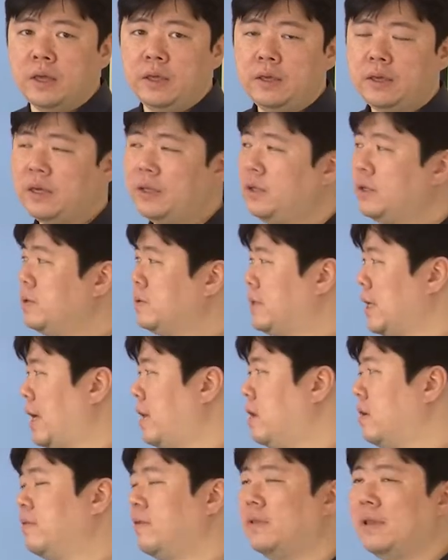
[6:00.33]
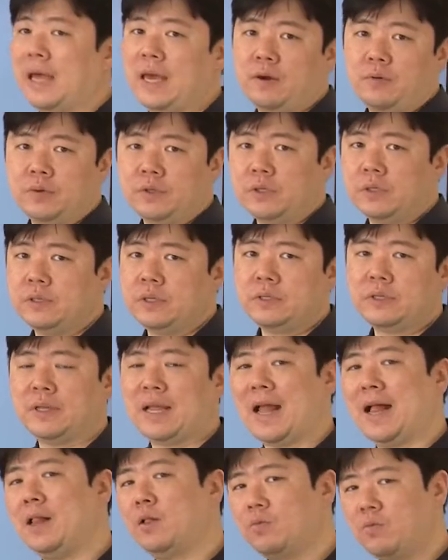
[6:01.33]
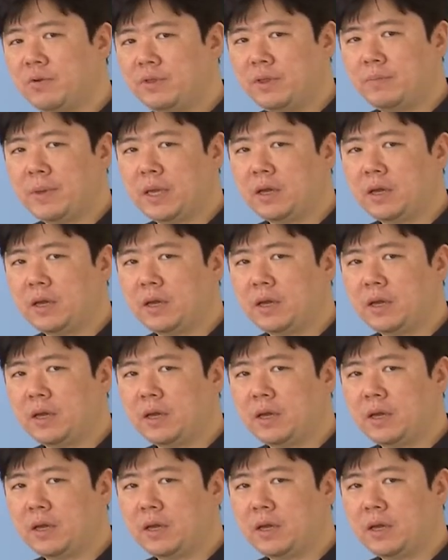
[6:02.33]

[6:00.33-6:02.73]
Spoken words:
You can use any of the languages. It's an algorithmic